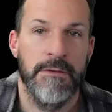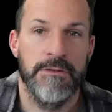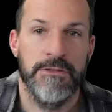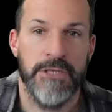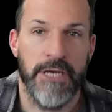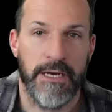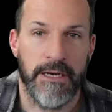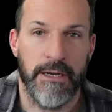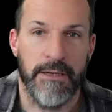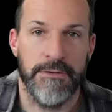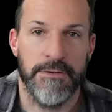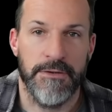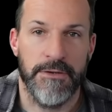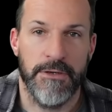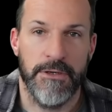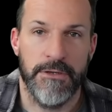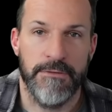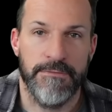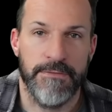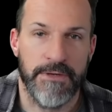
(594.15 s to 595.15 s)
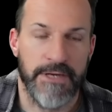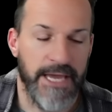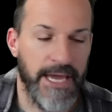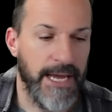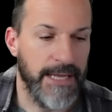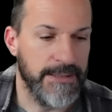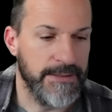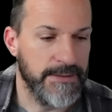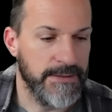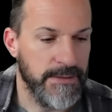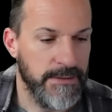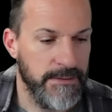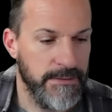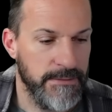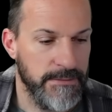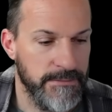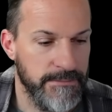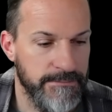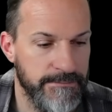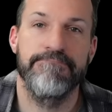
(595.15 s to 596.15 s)
check under the hood for cats.
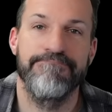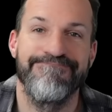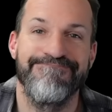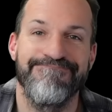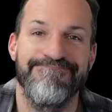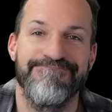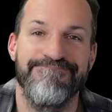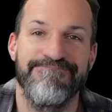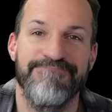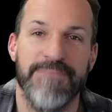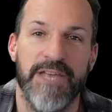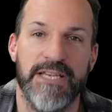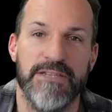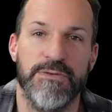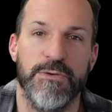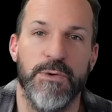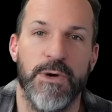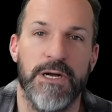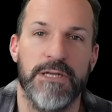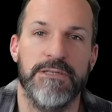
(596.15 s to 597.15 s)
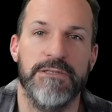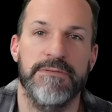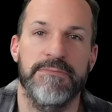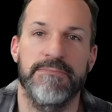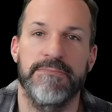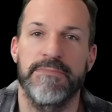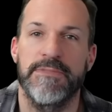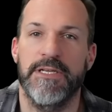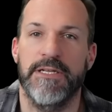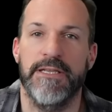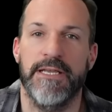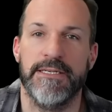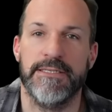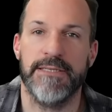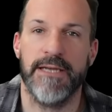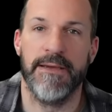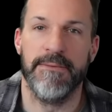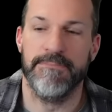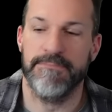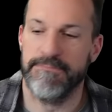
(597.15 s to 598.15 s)
Thanks for watching. Till next
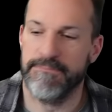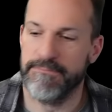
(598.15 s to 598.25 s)
time.